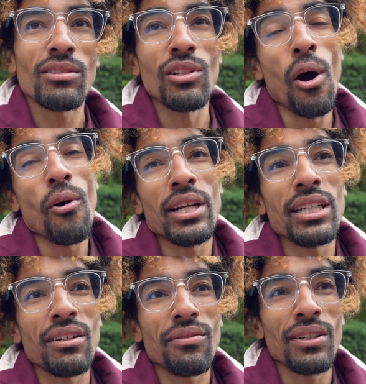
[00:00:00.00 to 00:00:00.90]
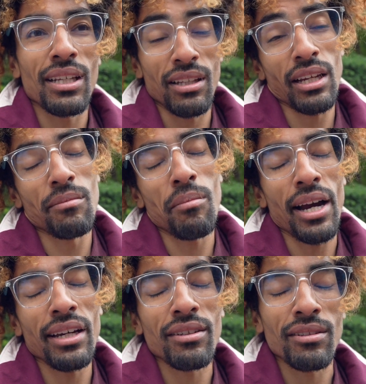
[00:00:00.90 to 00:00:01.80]
know any different and they can buy
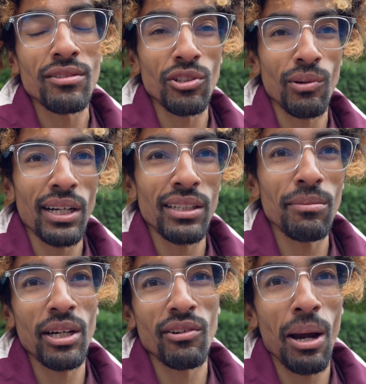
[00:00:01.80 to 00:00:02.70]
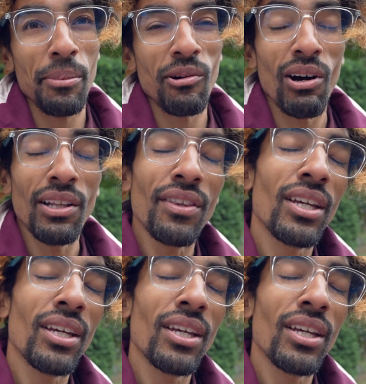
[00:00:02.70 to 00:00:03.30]
it directly by grabbing one.